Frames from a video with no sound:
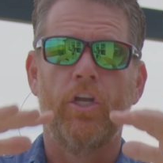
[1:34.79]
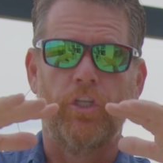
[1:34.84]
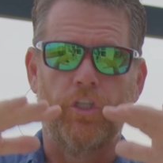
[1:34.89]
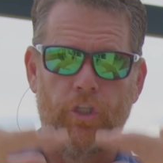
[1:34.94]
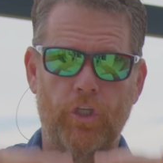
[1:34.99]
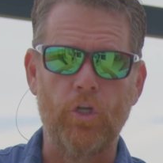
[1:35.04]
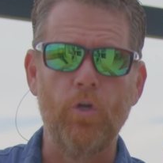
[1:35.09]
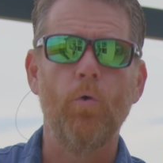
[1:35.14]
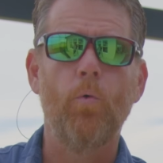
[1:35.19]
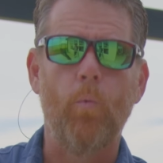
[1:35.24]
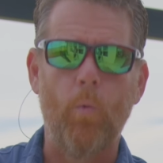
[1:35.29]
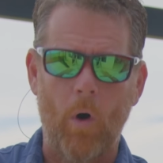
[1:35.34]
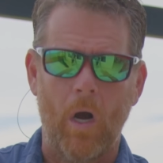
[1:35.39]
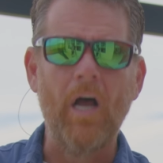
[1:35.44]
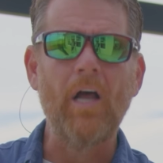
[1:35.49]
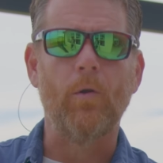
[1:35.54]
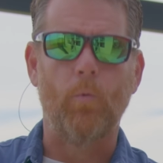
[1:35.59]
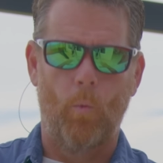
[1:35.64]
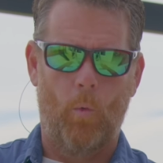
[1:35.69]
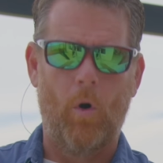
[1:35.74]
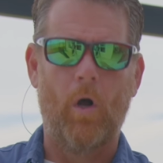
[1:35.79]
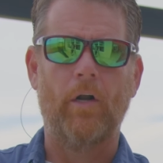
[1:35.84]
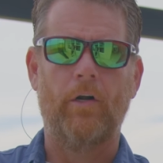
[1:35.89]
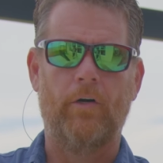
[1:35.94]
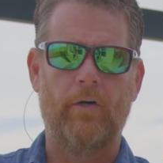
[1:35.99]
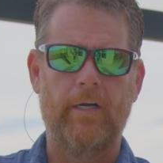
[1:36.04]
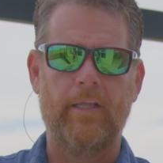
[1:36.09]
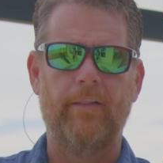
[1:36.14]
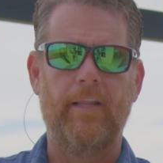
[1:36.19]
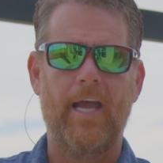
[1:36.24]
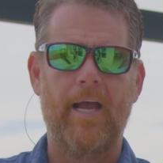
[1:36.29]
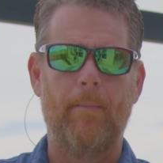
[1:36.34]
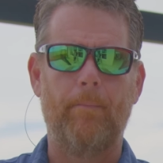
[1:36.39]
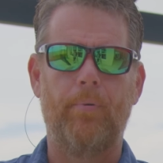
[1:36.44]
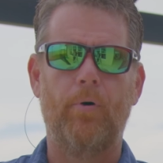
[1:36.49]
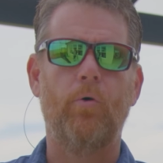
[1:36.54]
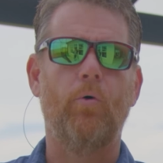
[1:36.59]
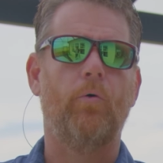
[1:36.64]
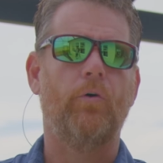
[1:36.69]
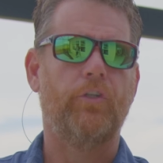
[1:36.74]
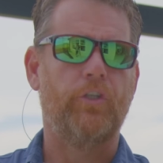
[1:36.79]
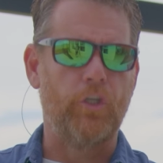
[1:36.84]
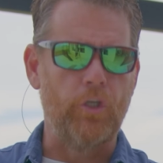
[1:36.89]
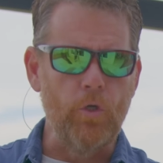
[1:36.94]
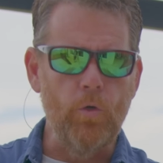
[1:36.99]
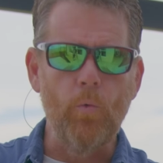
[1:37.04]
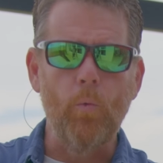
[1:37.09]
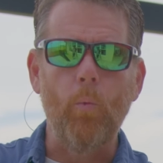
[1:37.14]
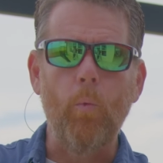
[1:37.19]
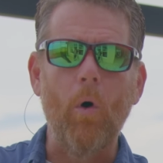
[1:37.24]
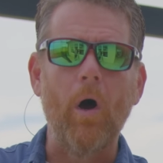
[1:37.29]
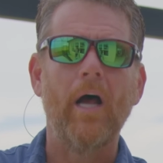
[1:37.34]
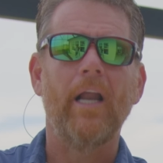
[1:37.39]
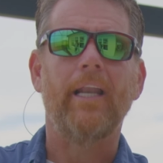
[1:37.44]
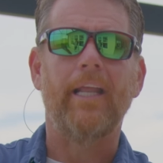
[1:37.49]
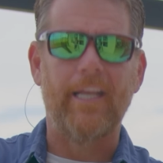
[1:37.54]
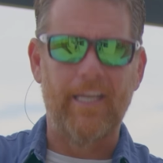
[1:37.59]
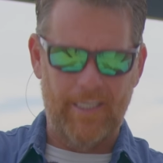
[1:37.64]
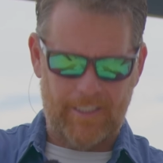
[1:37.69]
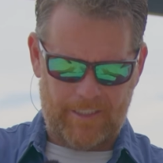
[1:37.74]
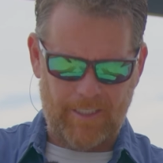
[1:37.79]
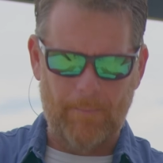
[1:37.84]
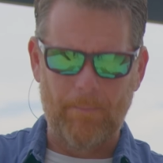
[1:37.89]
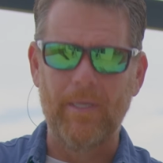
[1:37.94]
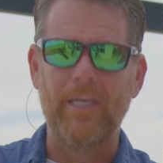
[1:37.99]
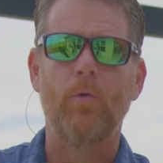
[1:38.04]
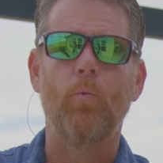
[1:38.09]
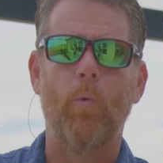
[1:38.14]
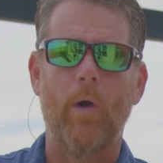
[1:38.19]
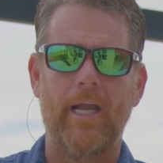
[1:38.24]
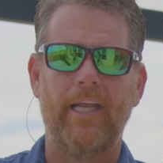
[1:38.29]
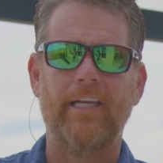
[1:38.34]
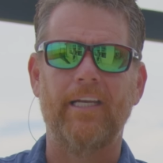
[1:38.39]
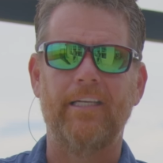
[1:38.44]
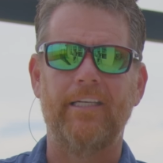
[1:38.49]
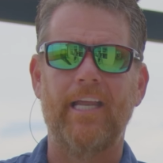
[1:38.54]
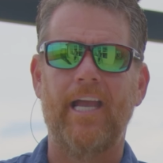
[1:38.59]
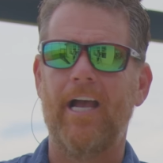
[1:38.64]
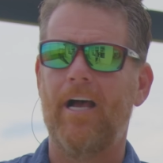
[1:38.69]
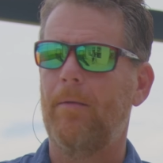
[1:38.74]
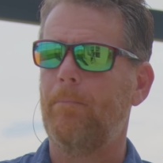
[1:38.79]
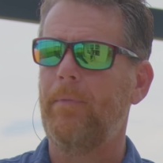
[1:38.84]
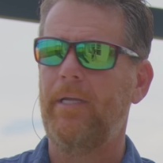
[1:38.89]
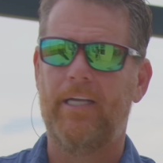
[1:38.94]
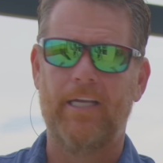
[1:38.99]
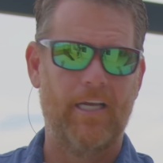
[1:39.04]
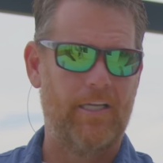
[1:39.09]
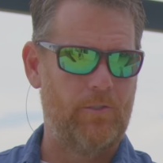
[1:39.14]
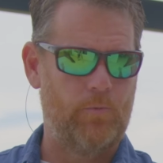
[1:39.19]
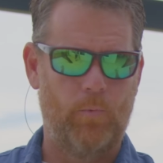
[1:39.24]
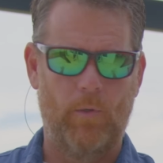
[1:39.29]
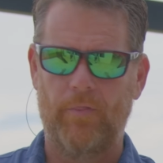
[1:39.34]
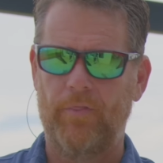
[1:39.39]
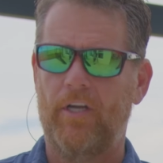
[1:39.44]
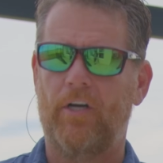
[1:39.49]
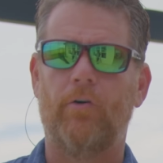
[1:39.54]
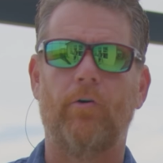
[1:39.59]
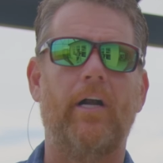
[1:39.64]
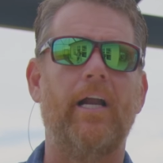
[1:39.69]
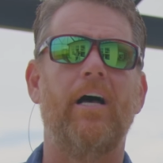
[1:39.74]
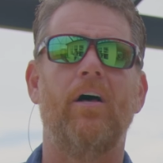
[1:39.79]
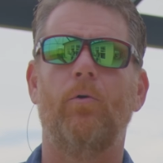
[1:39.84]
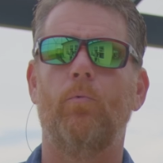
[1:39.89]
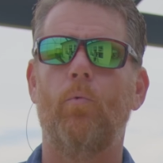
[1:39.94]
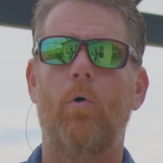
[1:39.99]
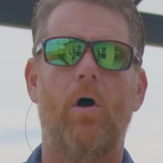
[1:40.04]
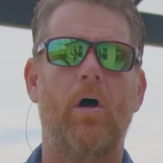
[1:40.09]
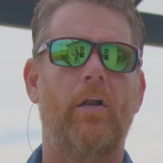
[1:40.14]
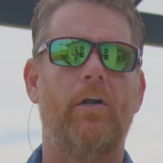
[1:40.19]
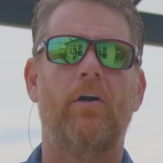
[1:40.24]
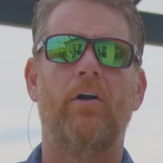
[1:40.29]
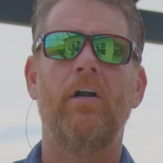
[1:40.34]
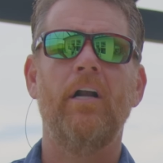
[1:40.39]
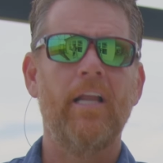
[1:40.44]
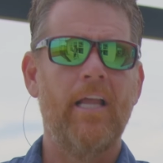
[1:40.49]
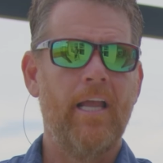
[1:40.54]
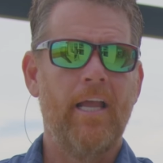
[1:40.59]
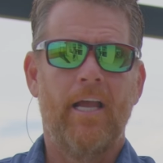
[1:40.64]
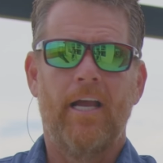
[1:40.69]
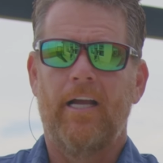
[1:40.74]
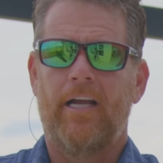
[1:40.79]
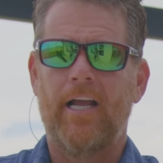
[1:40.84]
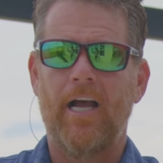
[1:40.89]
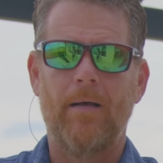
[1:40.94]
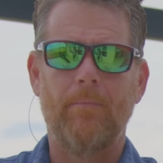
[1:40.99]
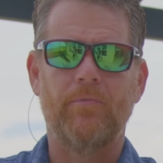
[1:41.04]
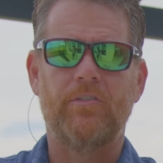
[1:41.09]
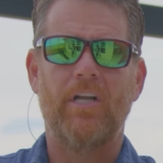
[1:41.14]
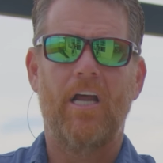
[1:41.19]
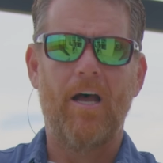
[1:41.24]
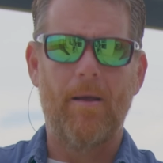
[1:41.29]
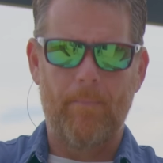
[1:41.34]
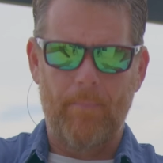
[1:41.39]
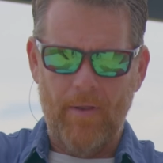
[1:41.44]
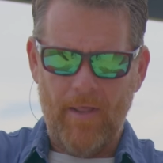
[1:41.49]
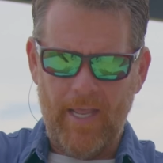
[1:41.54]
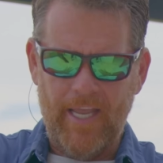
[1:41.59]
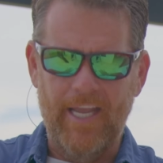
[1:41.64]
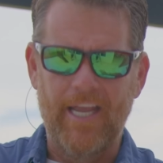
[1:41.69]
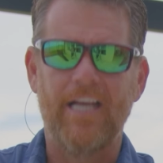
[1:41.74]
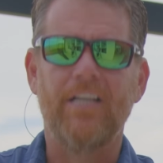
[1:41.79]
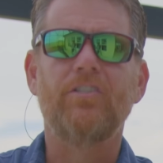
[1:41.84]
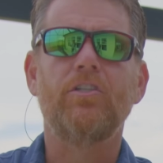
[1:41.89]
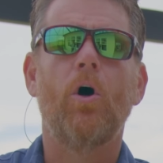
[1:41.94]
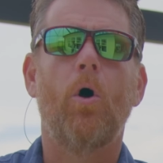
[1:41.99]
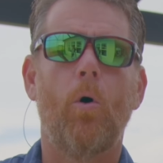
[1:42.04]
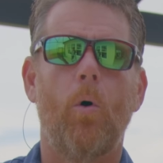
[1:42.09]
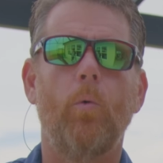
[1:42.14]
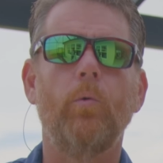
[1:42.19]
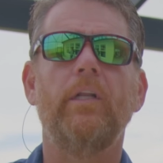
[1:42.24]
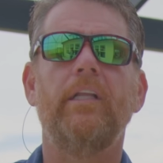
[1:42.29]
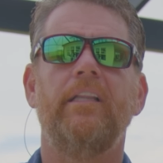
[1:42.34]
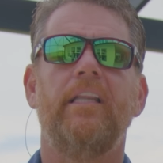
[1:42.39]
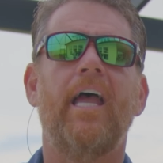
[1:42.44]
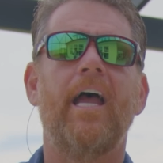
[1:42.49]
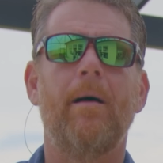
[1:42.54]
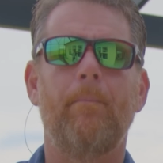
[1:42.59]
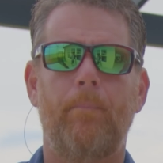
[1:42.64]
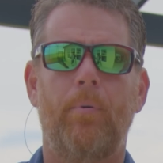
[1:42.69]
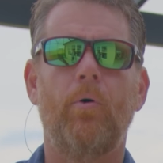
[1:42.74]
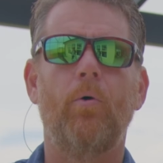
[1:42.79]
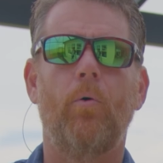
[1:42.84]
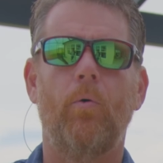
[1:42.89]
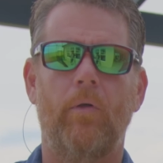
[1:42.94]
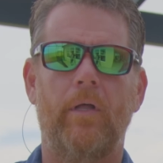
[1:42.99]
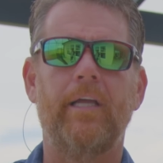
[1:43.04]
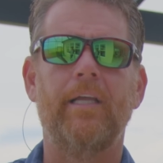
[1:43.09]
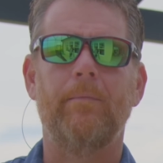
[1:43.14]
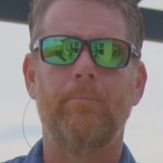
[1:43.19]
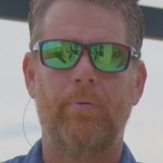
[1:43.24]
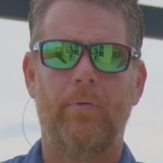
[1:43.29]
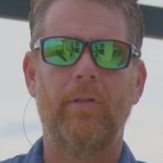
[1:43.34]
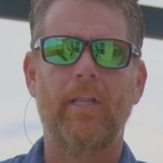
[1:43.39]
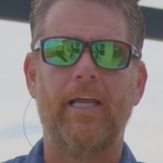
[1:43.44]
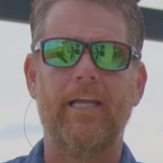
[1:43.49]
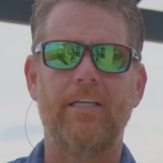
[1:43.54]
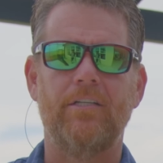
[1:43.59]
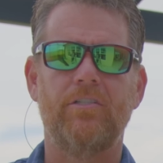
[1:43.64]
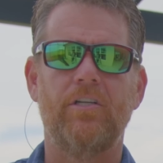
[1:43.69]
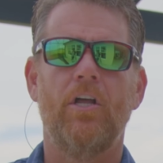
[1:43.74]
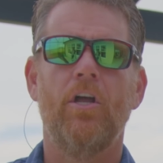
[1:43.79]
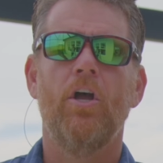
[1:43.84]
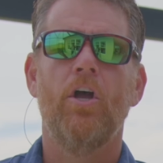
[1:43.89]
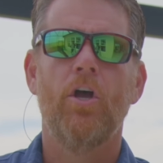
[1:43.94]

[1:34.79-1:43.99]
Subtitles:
You want water in that pool. You want it to be weighted down, because when the groundwater comes up, it's holding that pool in place.